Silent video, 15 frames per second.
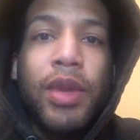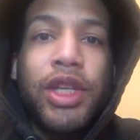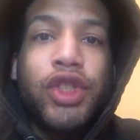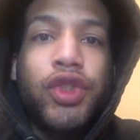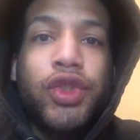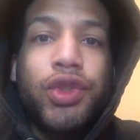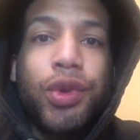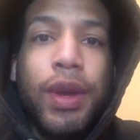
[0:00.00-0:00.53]

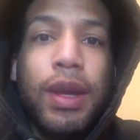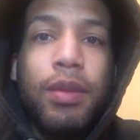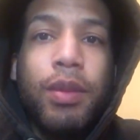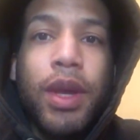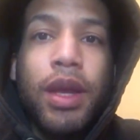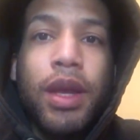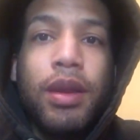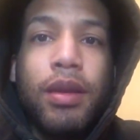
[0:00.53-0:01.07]

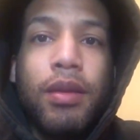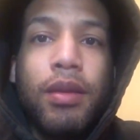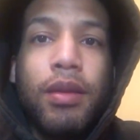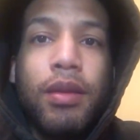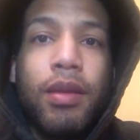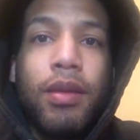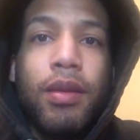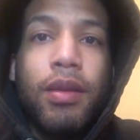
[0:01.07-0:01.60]
mistreatment,
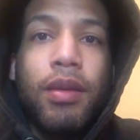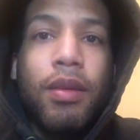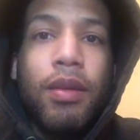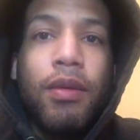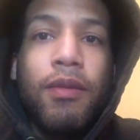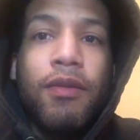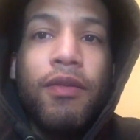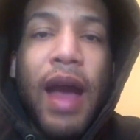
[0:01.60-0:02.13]

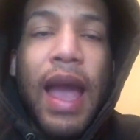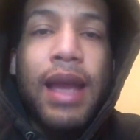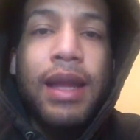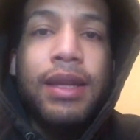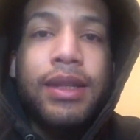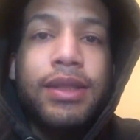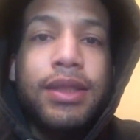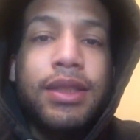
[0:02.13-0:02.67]

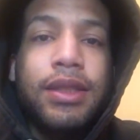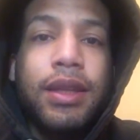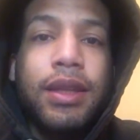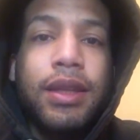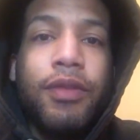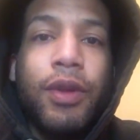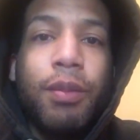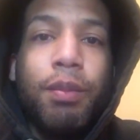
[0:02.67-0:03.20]
violence,
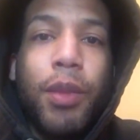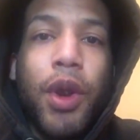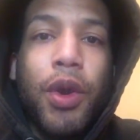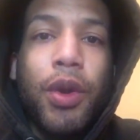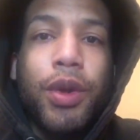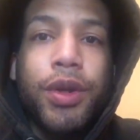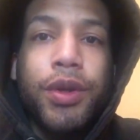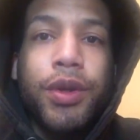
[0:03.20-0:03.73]
and even
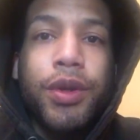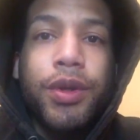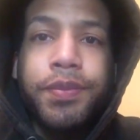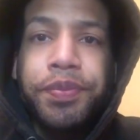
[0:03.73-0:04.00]
murder.